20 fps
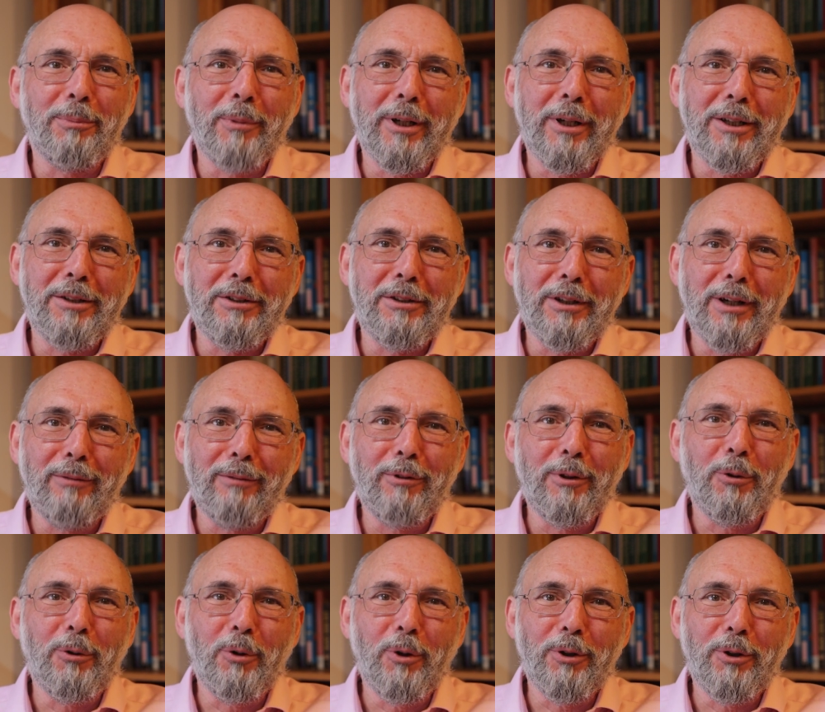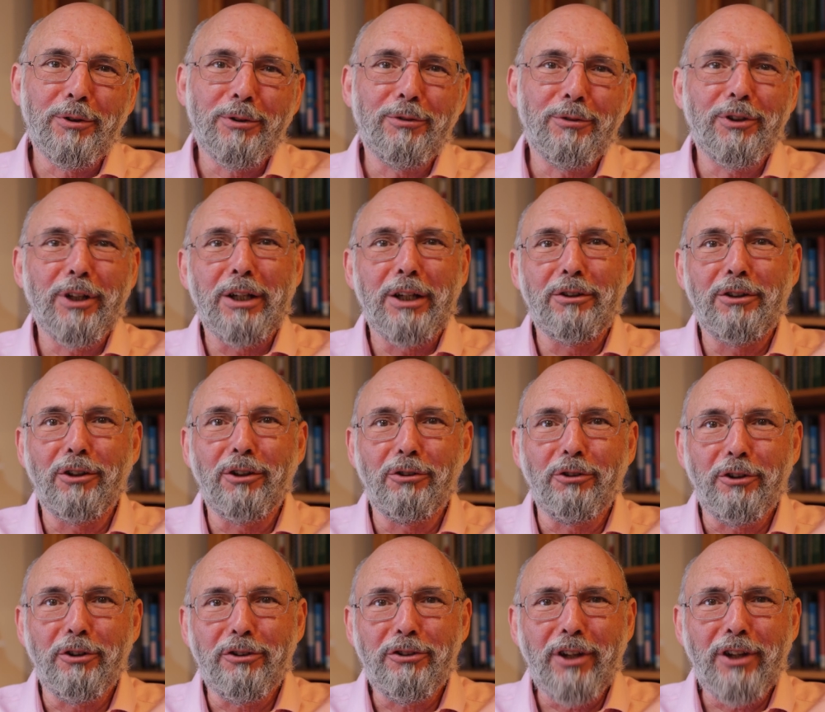money to cover the cost of, say,
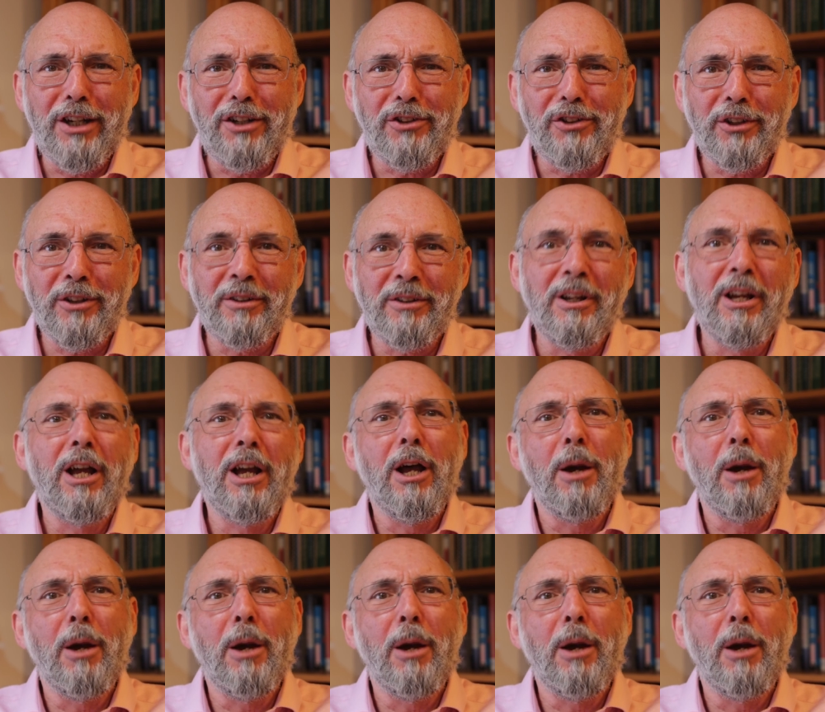digitization,